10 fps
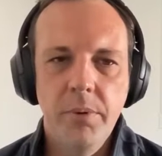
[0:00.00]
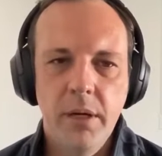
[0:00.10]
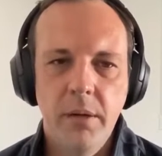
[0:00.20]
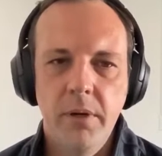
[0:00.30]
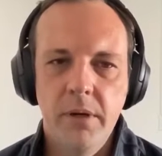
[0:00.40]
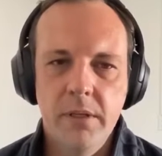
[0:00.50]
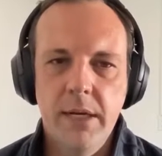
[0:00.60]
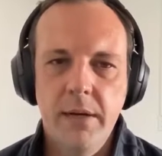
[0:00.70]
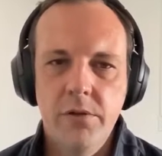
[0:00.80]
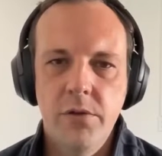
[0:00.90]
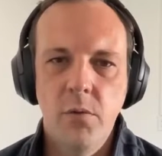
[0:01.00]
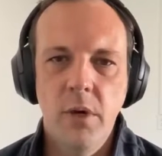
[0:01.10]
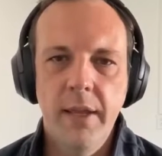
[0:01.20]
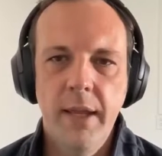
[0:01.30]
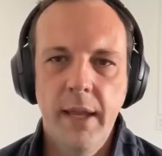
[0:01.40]
And I'm not exactly sure
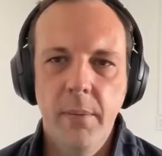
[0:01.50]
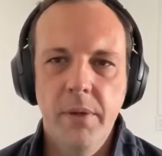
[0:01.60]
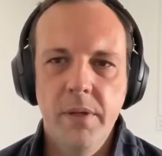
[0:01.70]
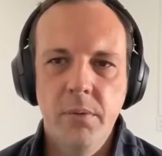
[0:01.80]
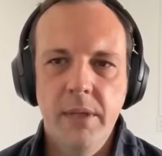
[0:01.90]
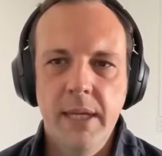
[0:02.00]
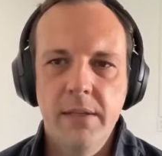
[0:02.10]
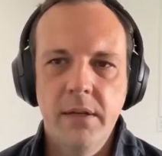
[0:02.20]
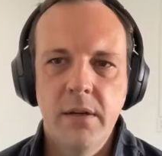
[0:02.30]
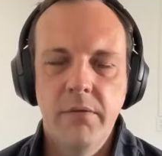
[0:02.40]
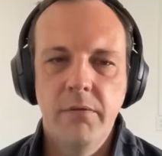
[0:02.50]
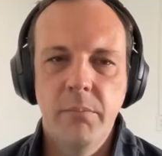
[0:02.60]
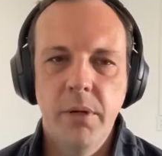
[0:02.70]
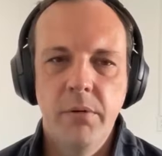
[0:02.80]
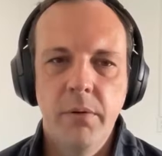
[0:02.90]
why that happens, but that's kind of
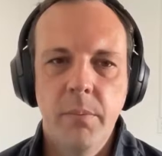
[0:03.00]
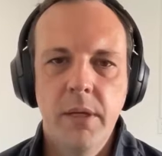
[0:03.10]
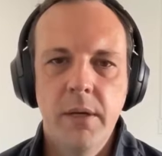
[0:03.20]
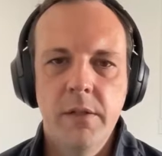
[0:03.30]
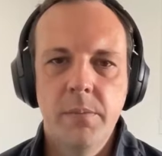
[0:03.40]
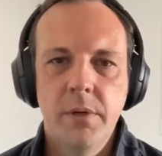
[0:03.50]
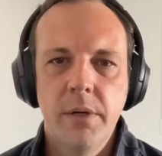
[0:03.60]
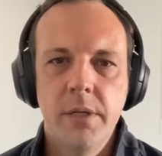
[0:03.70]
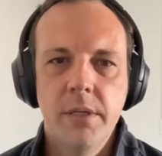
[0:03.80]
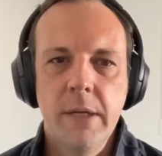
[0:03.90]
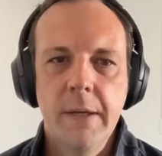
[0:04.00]
been a repeat experience.